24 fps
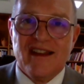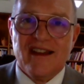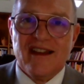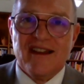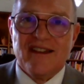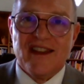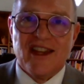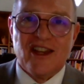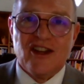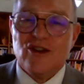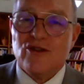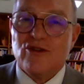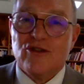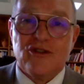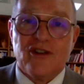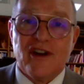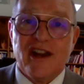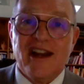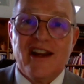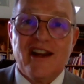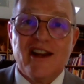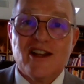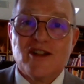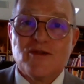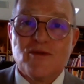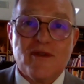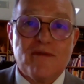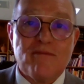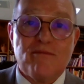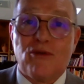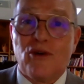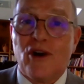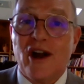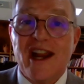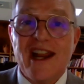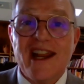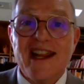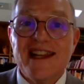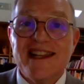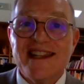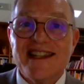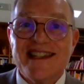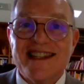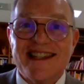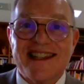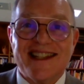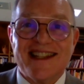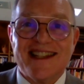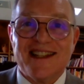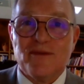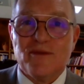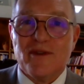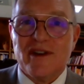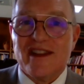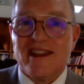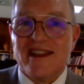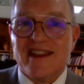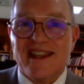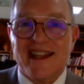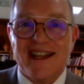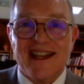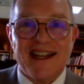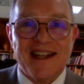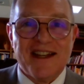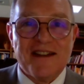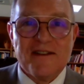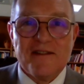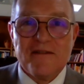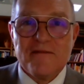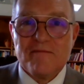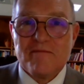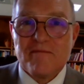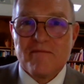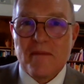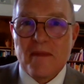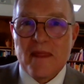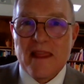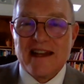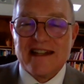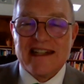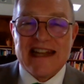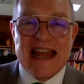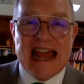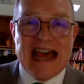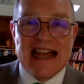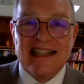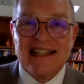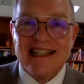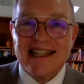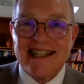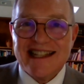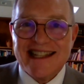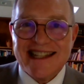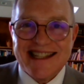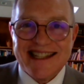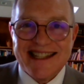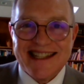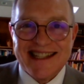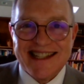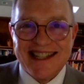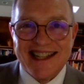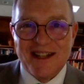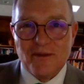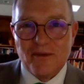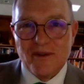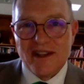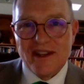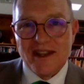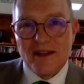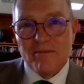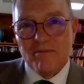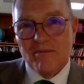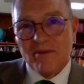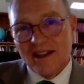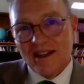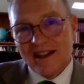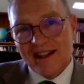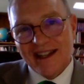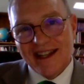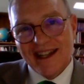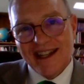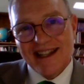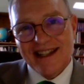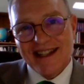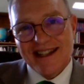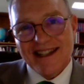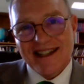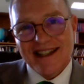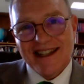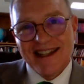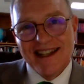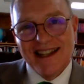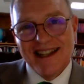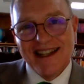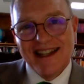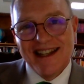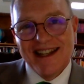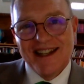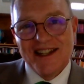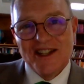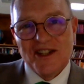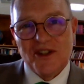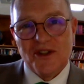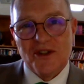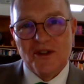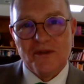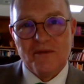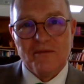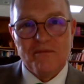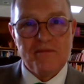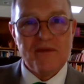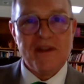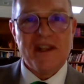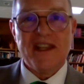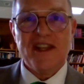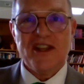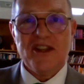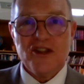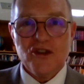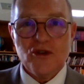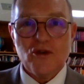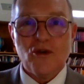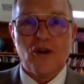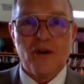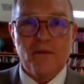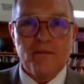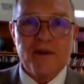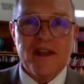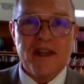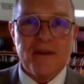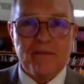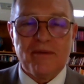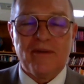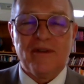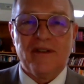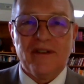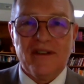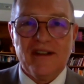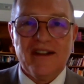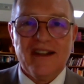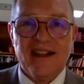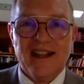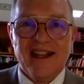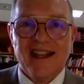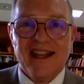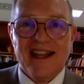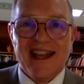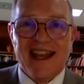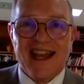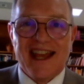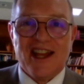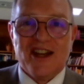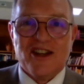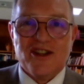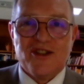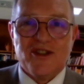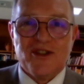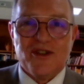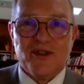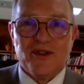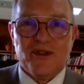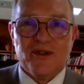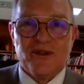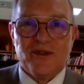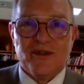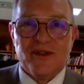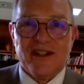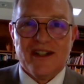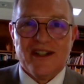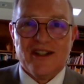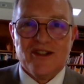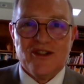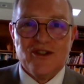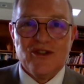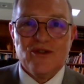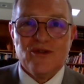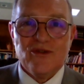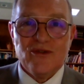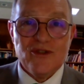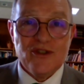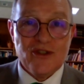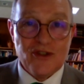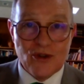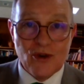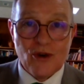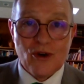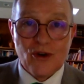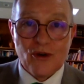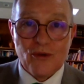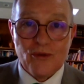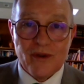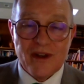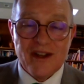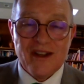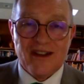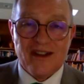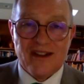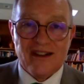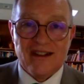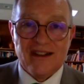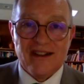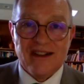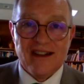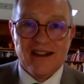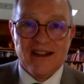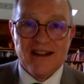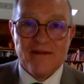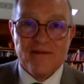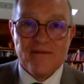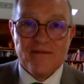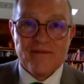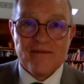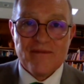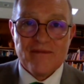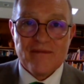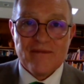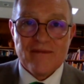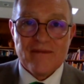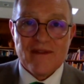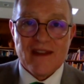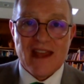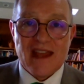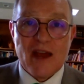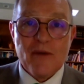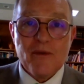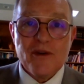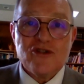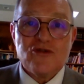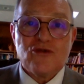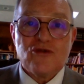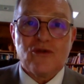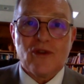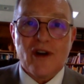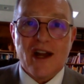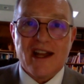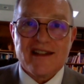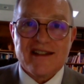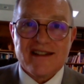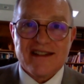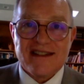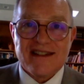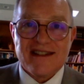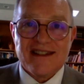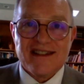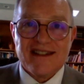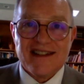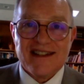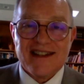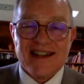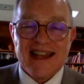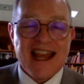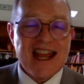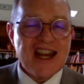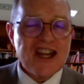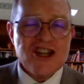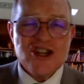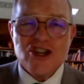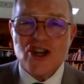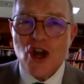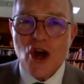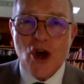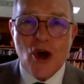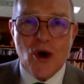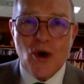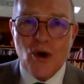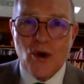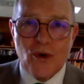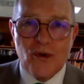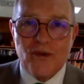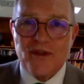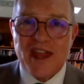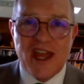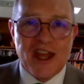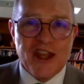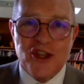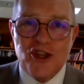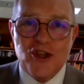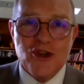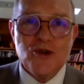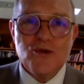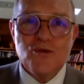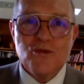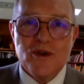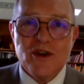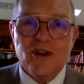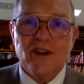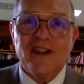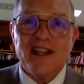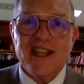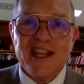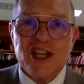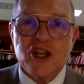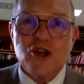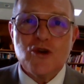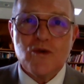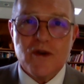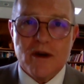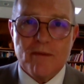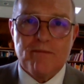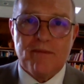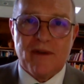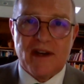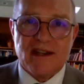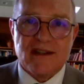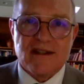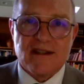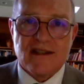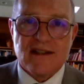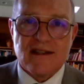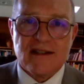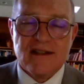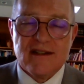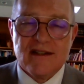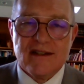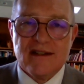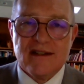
uh, that you created us with brains and with uh, talents and with abilities to be your people and to do your will. And we trust and know that you will equip us